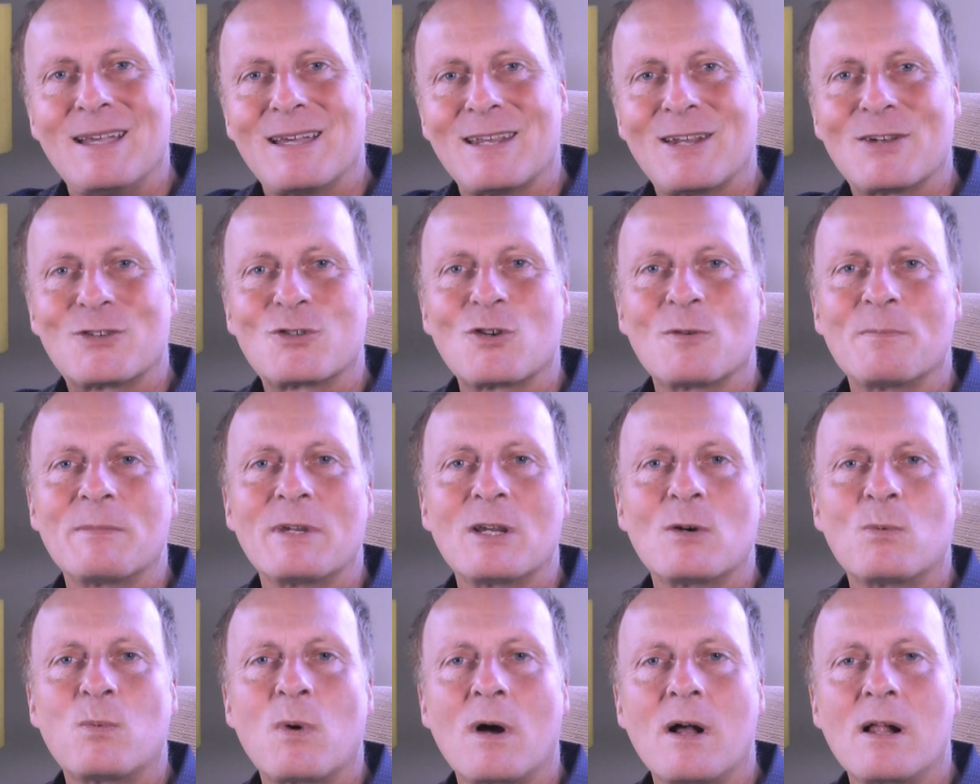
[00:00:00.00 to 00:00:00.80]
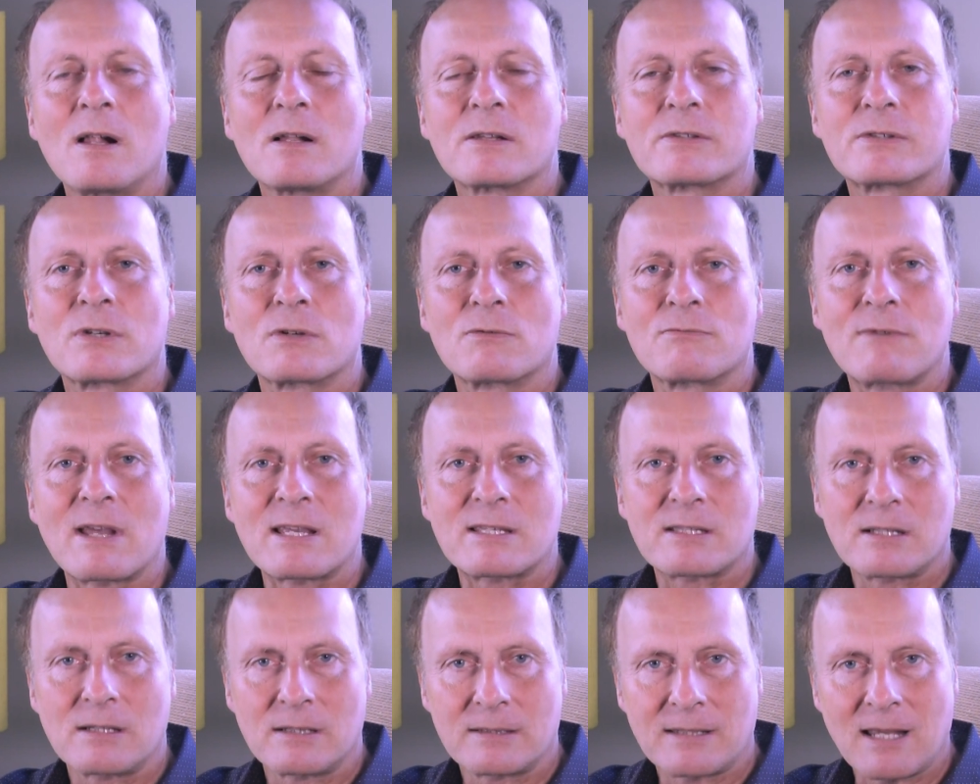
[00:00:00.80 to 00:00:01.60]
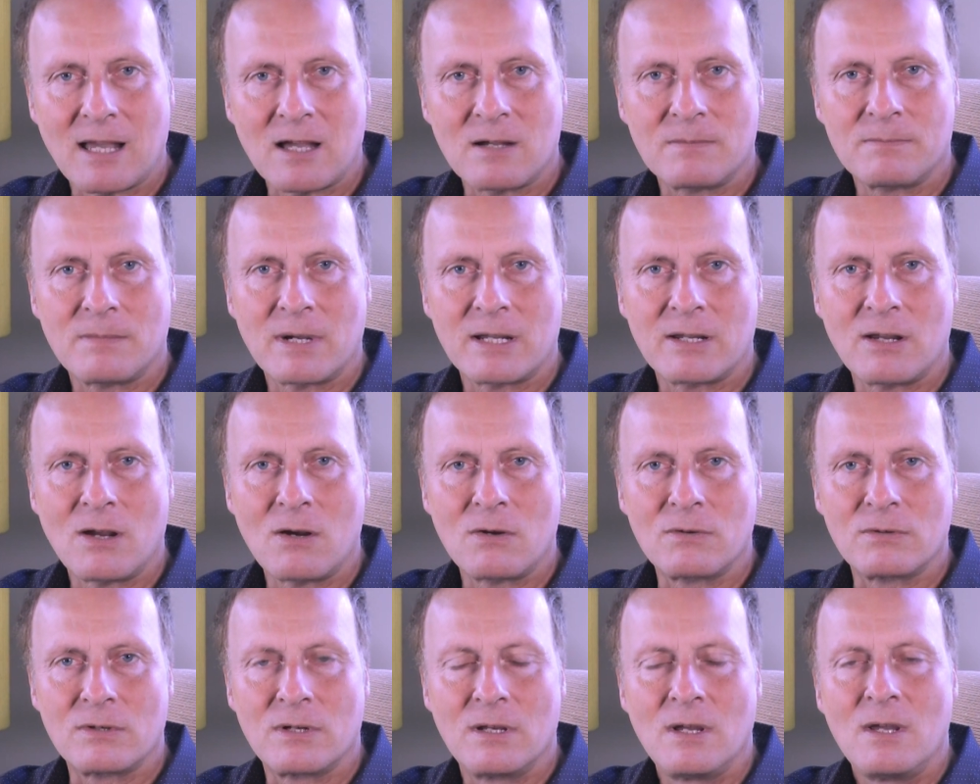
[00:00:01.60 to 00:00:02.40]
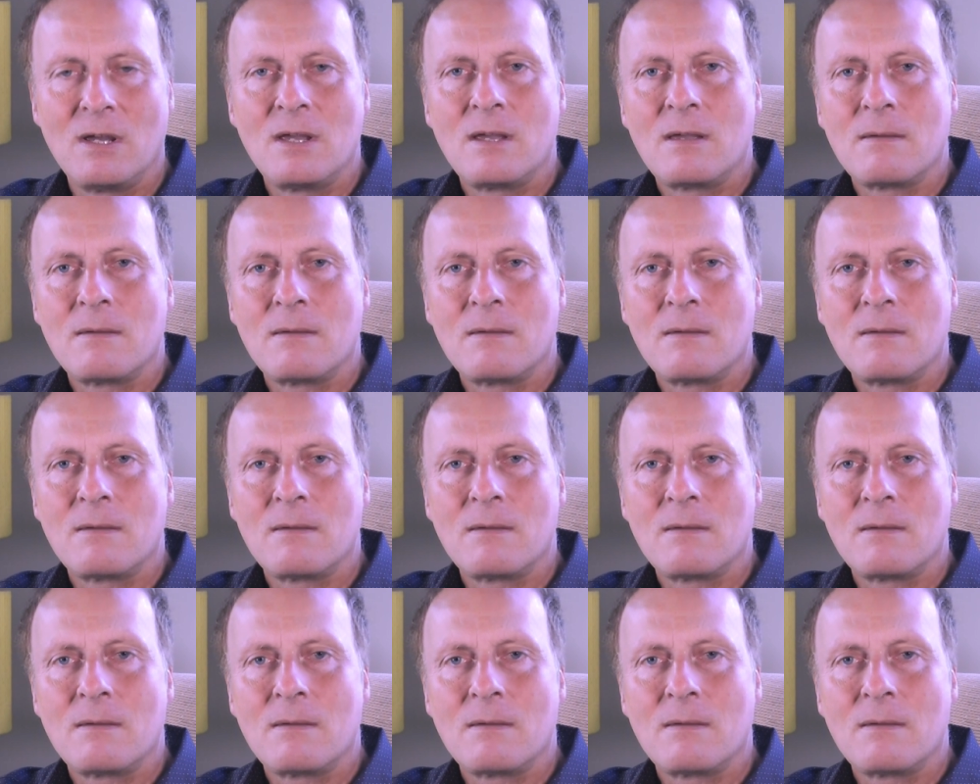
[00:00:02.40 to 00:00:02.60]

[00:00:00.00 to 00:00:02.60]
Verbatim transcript: It took me a while to wrestle down my own